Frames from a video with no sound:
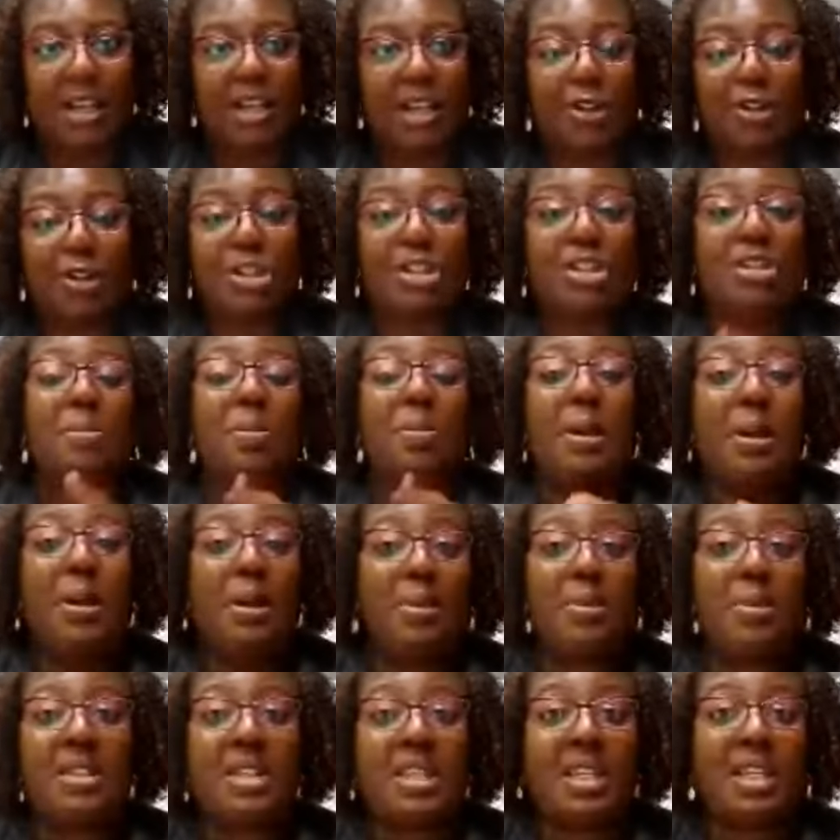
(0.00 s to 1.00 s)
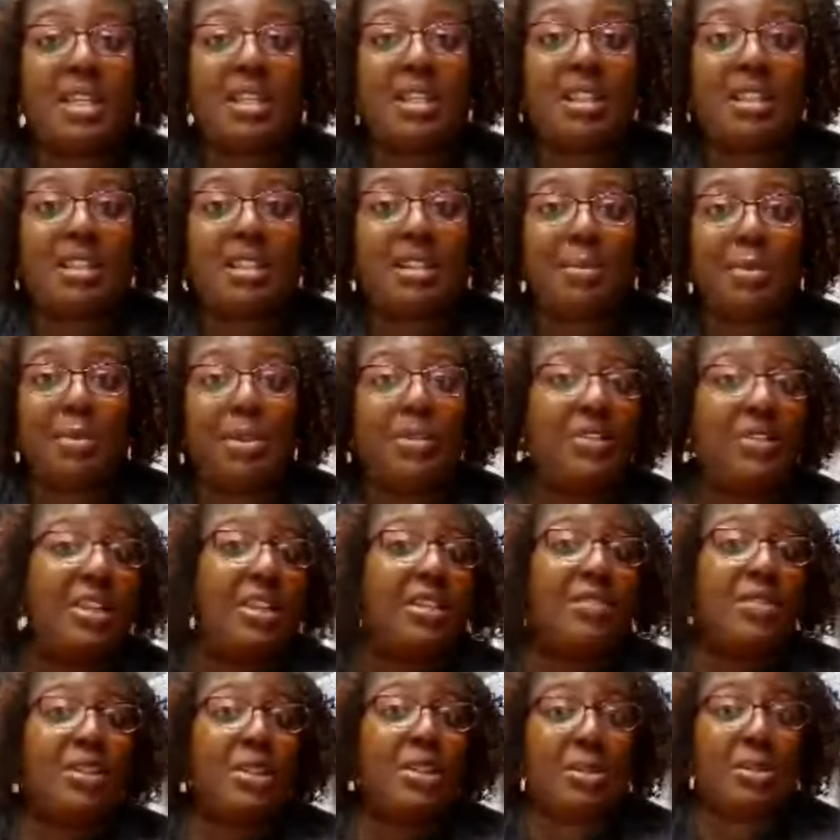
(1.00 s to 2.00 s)
Christian Bale was in the
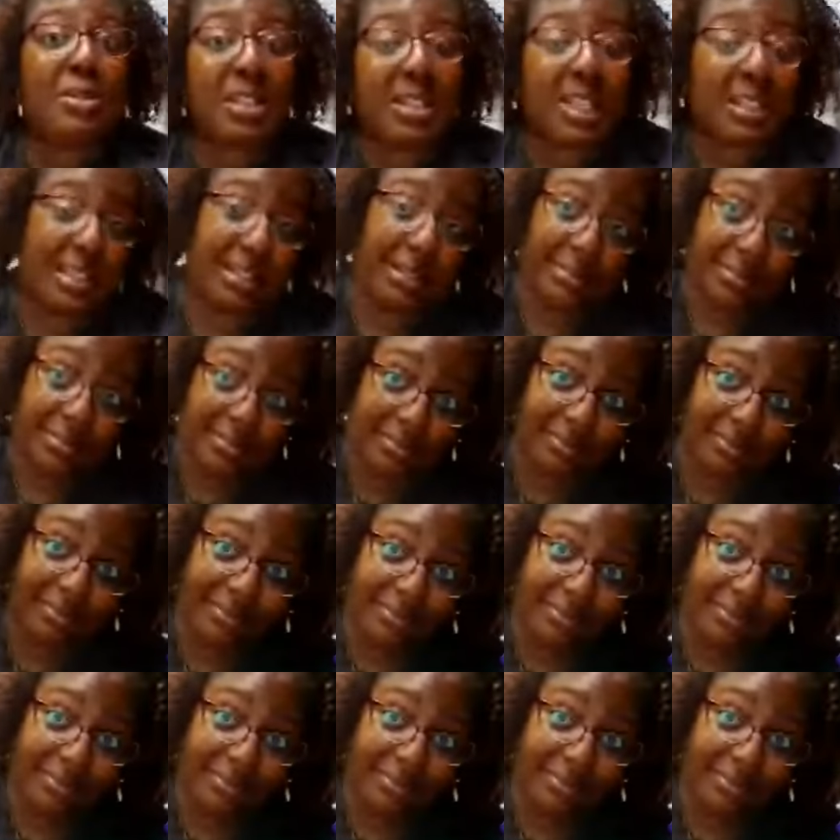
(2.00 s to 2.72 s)
movie of Newsies